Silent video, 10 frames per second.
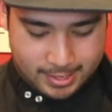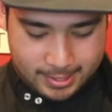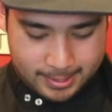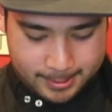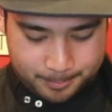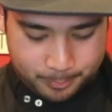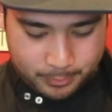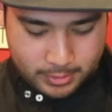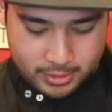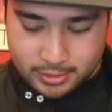Um,
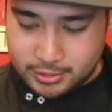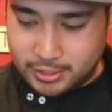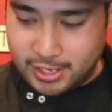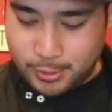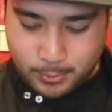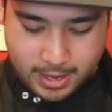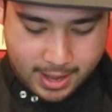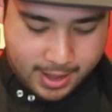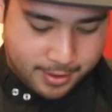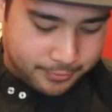today we
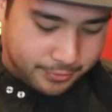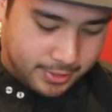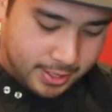have